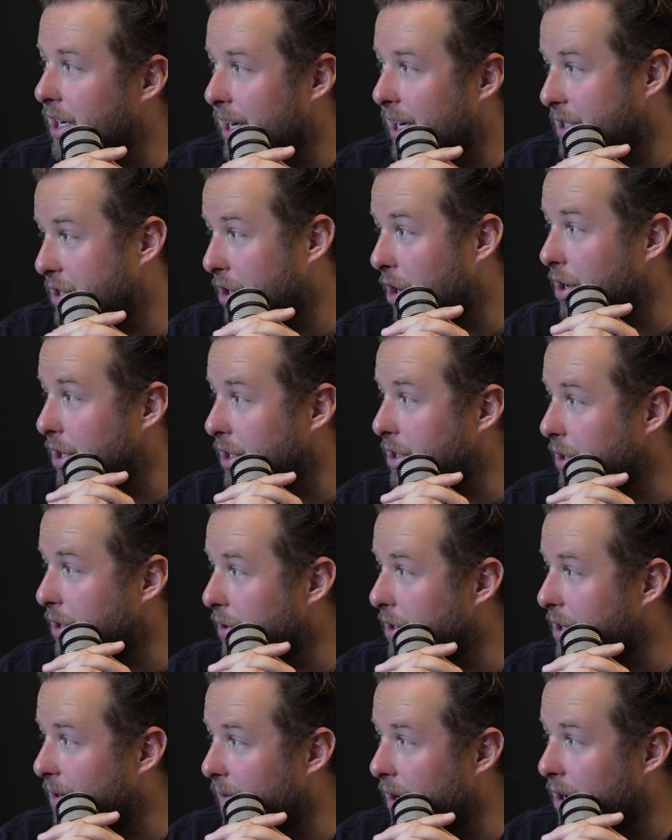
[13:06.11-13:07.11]
I started to
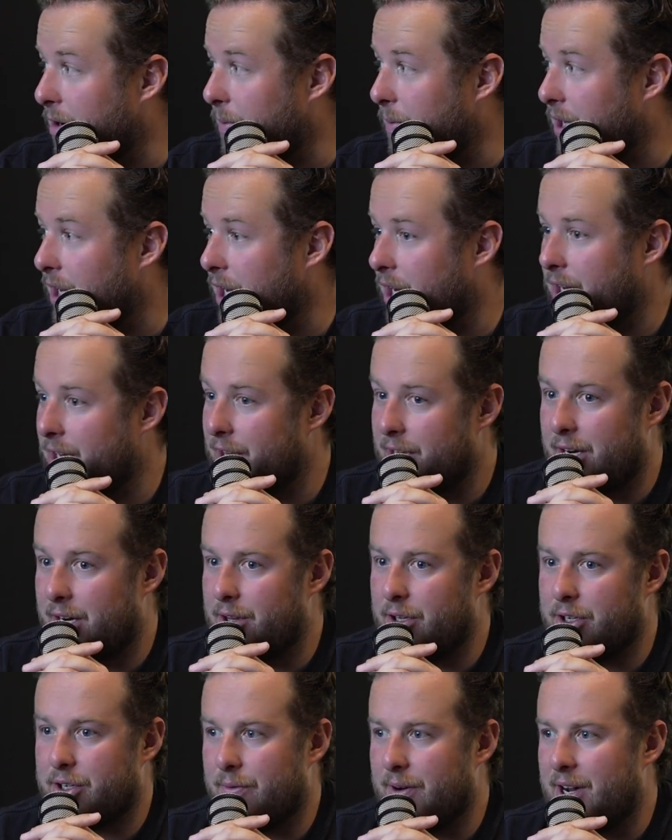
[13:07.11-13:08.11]
at the very beginning, and then I
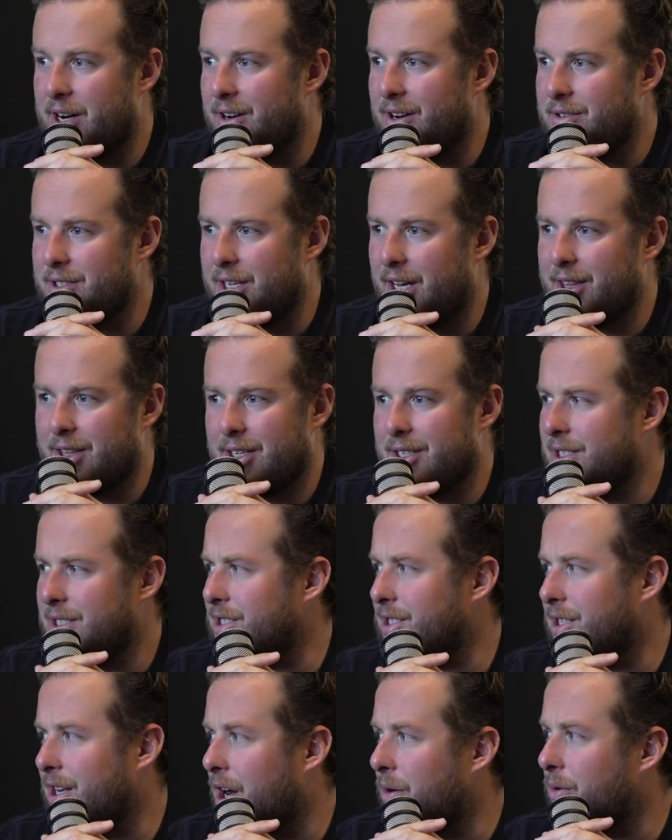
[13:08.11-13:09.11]
looked around and I was like, this
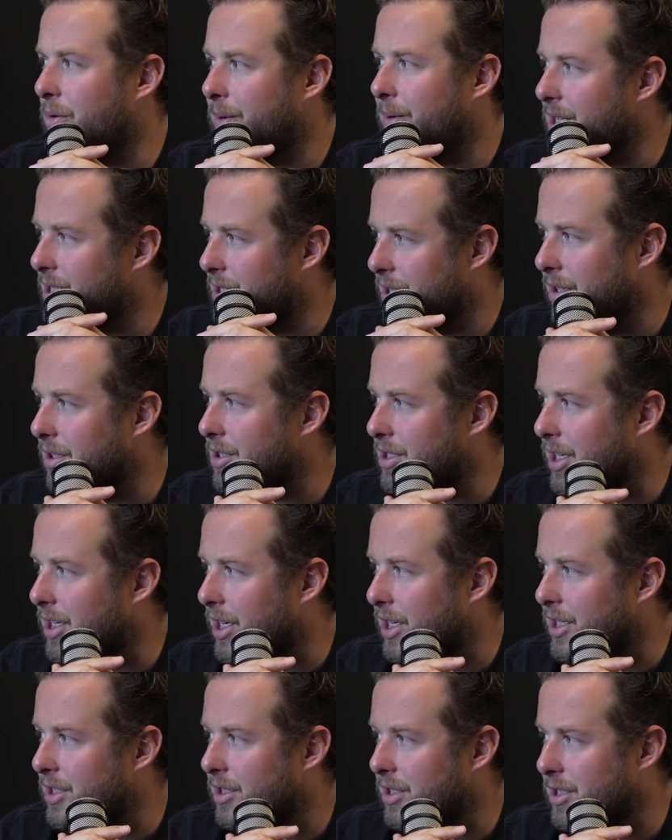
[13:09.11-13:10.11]
is not what my skill set
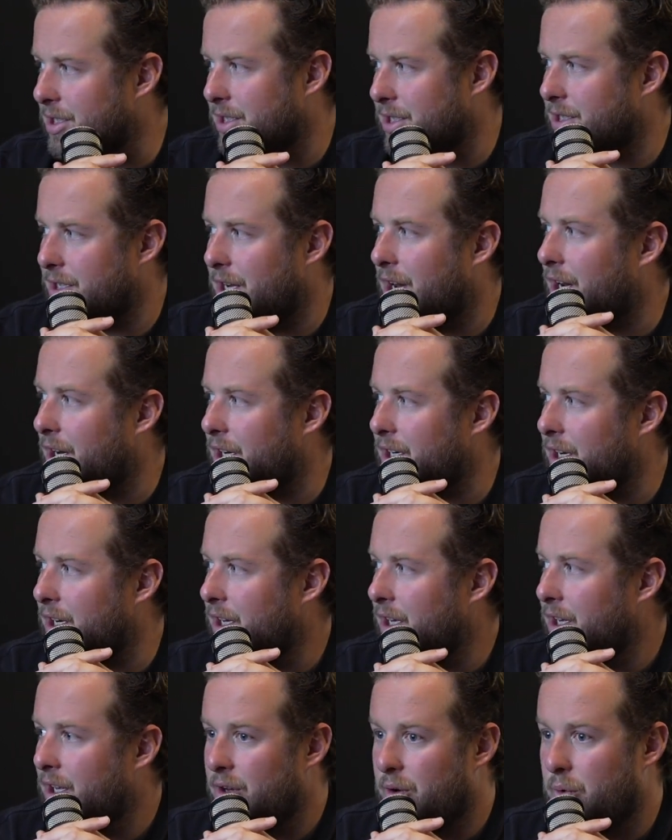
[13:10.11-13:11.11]
is. This is not
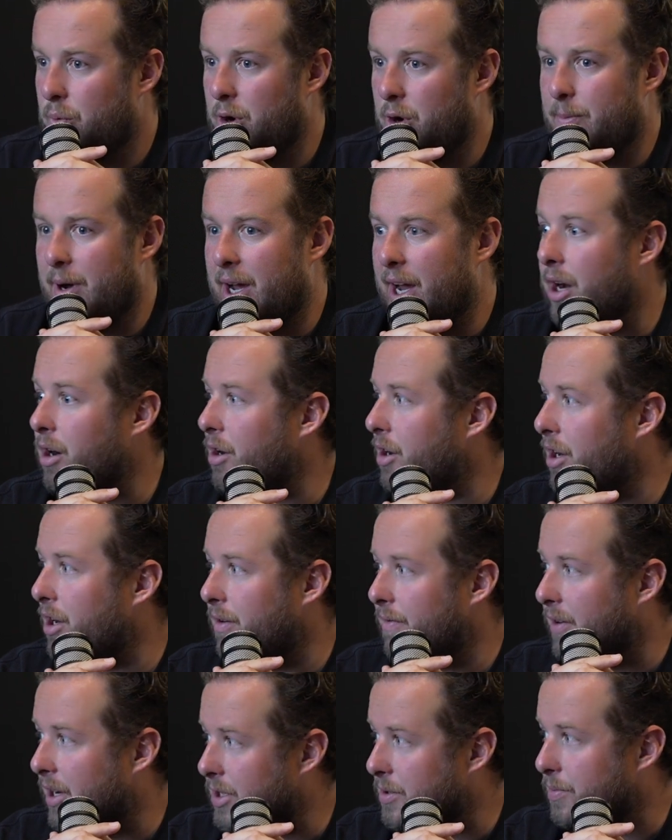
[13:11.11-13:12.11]
where my area
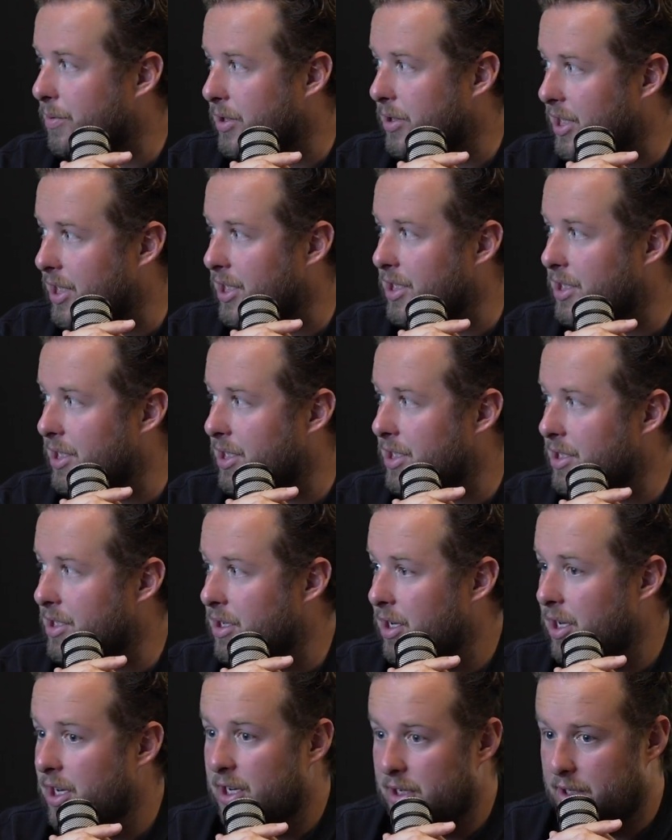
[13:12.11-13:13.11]
of expertise is.
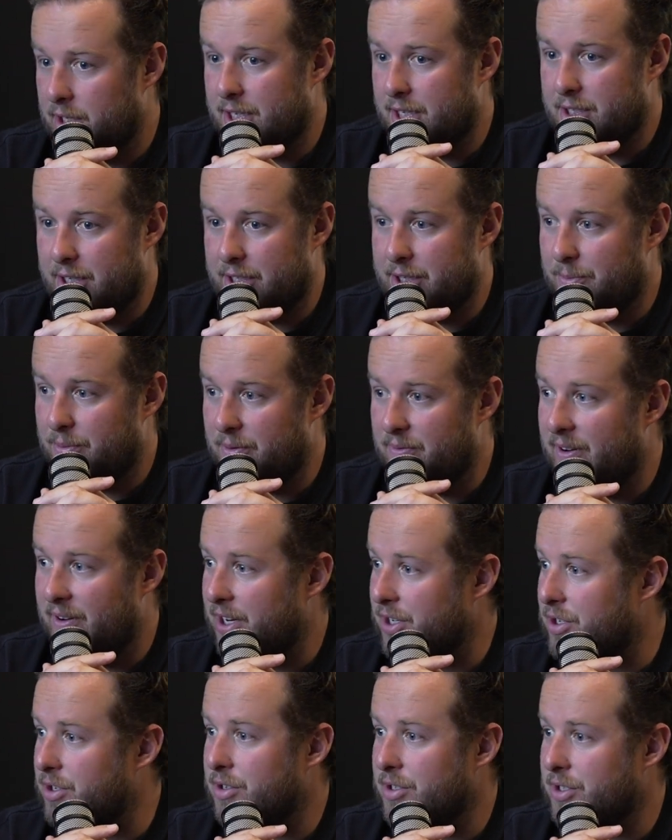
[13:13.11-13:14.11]
Let's let the
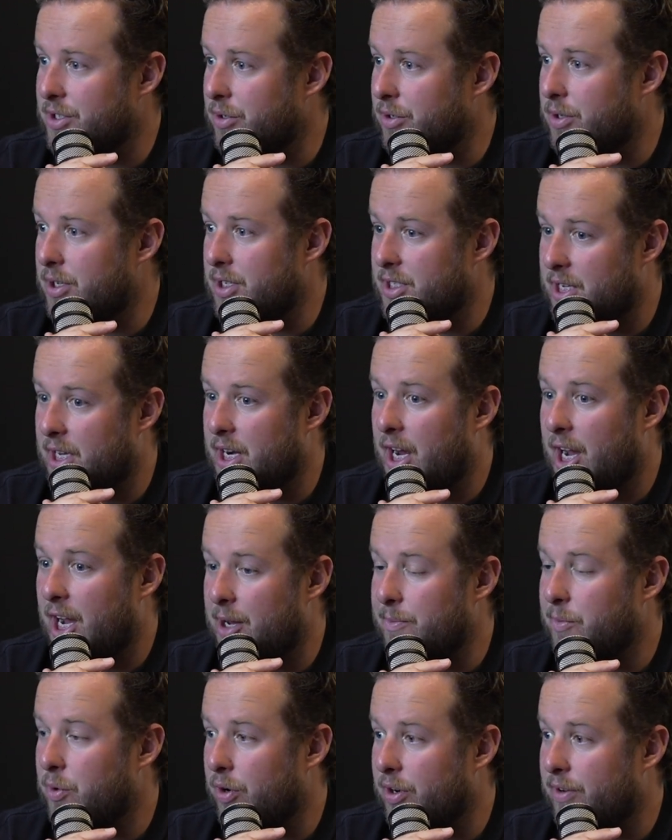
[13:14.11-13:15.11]
professionals do this. And I
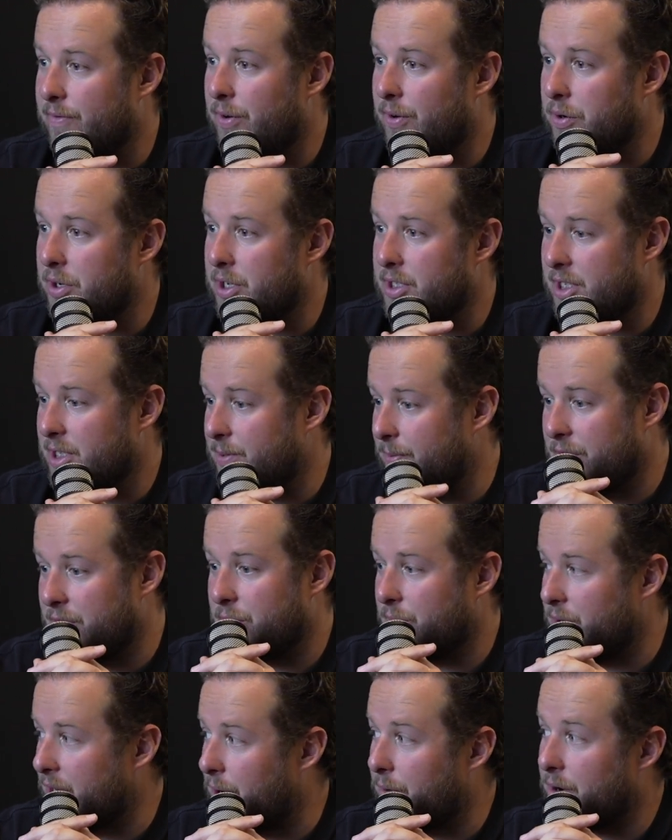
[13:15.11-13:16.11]
am going to focus,
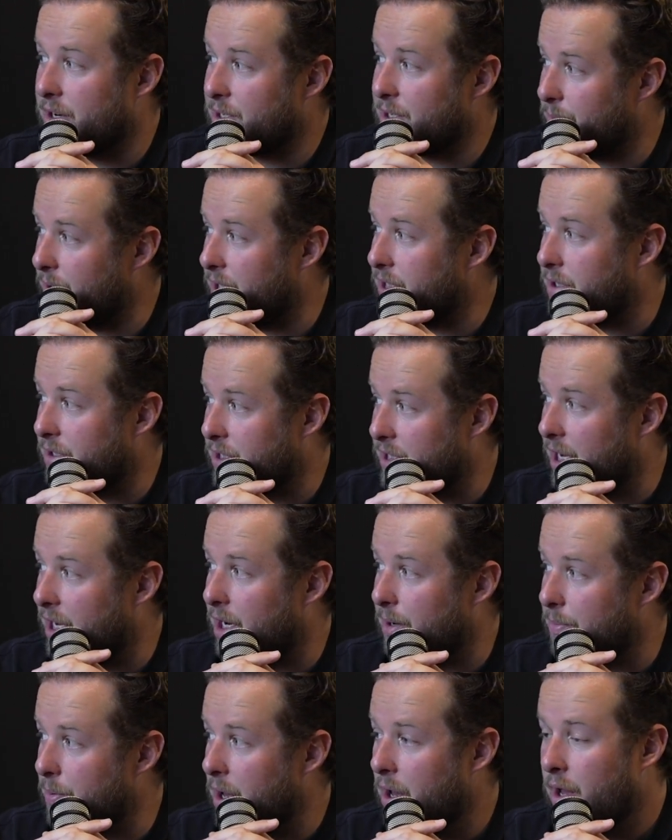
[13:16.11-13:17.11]
especially with how our splits are set
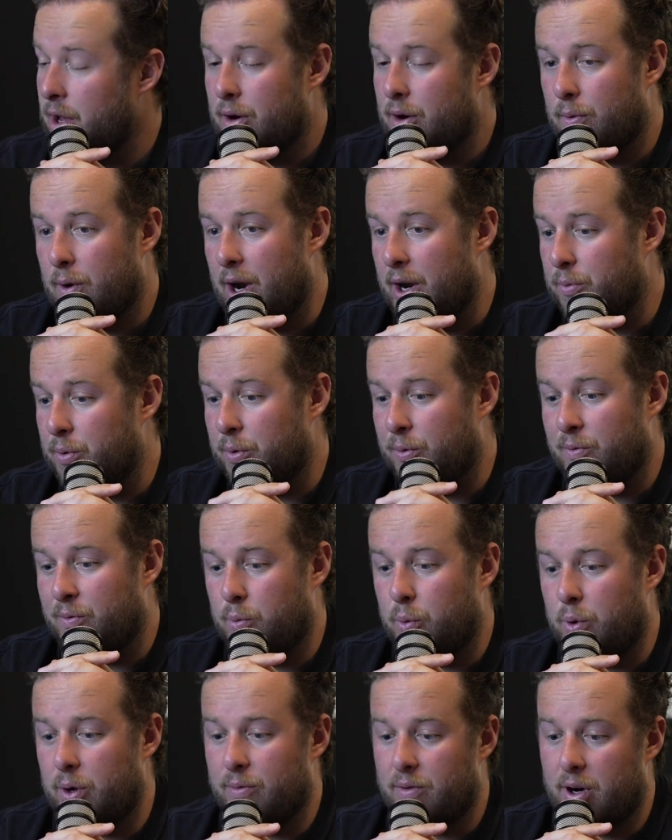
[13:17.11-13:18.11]
up, right?
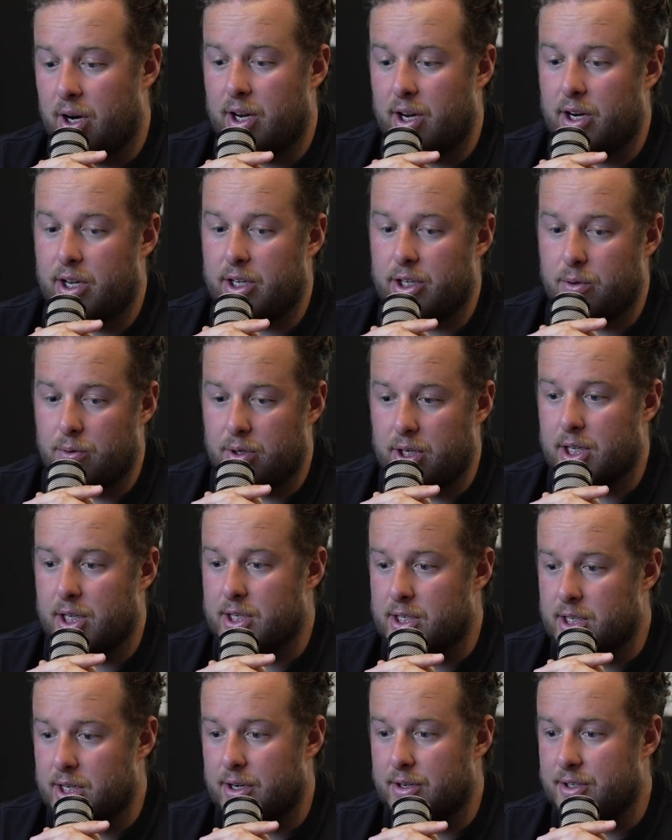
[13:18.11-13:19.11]
We run a
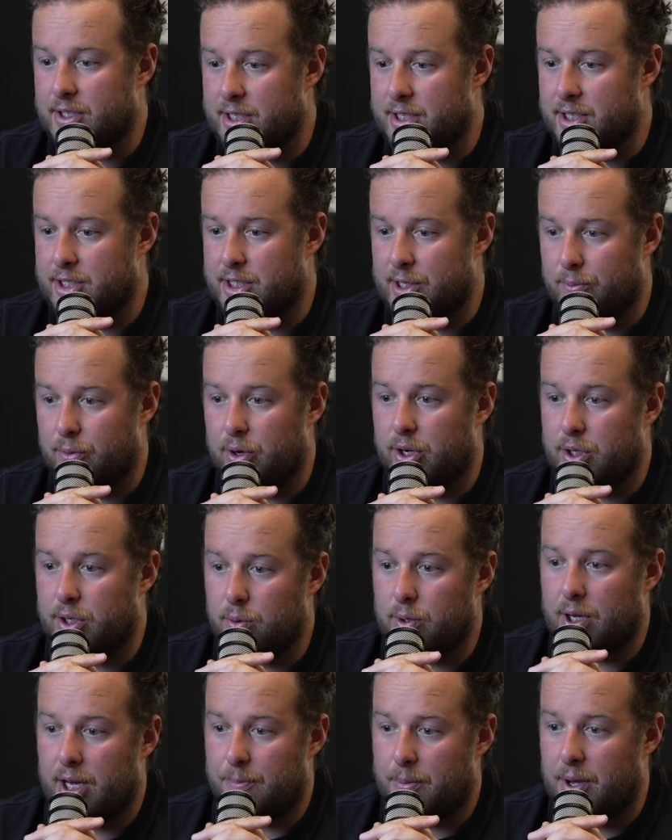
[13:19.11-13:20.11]
unique tiered system where
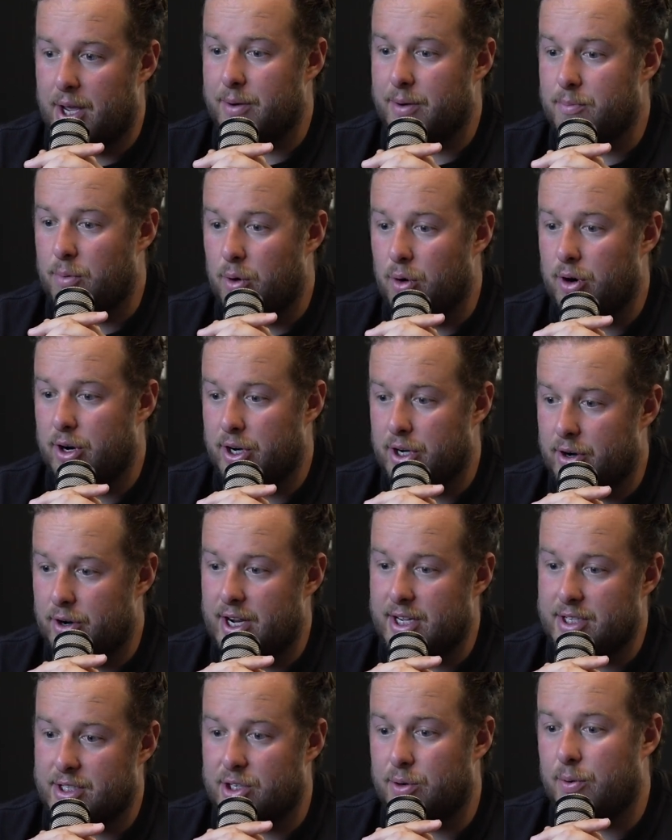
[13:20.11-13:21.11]
you get paid more on
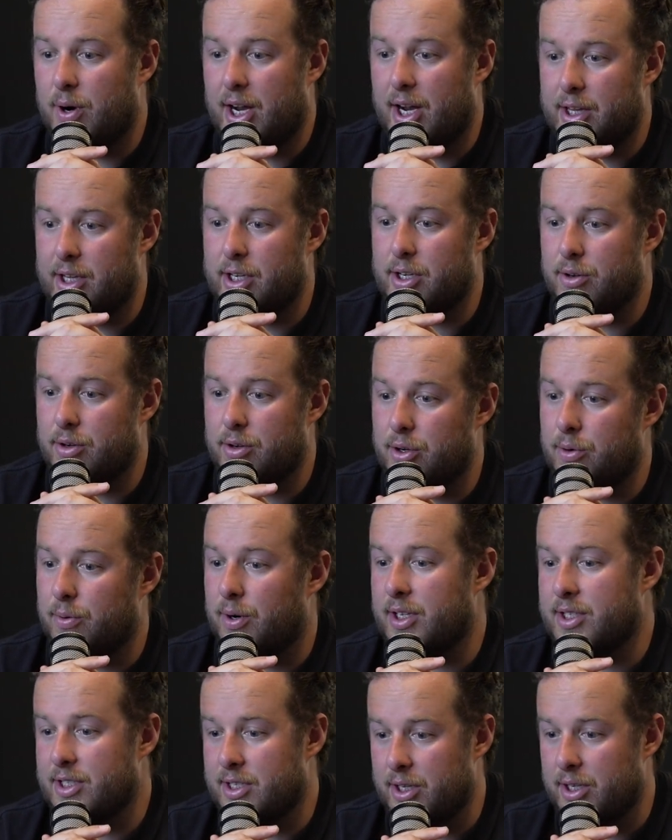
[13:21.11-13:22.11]
your SOI than you do
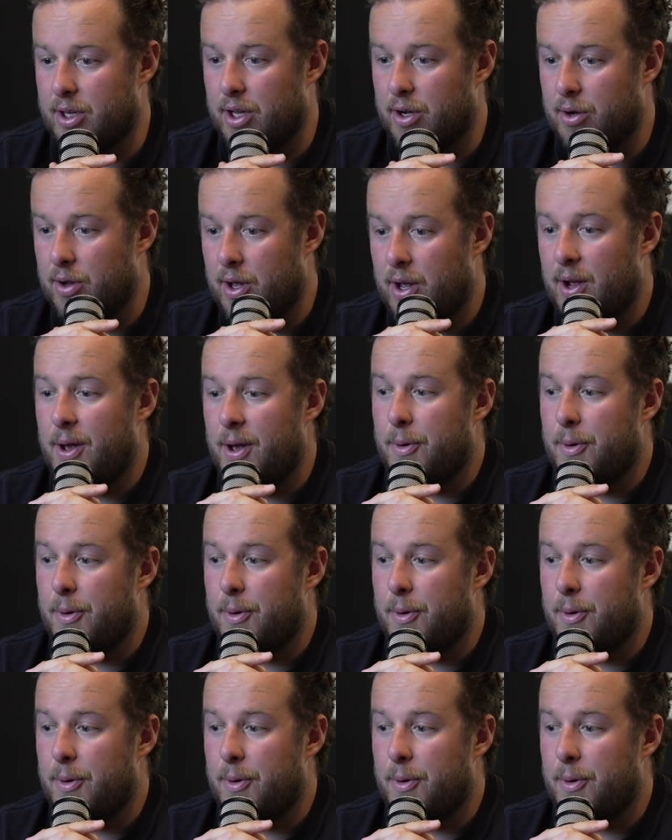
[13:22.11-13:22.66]
on Zillow.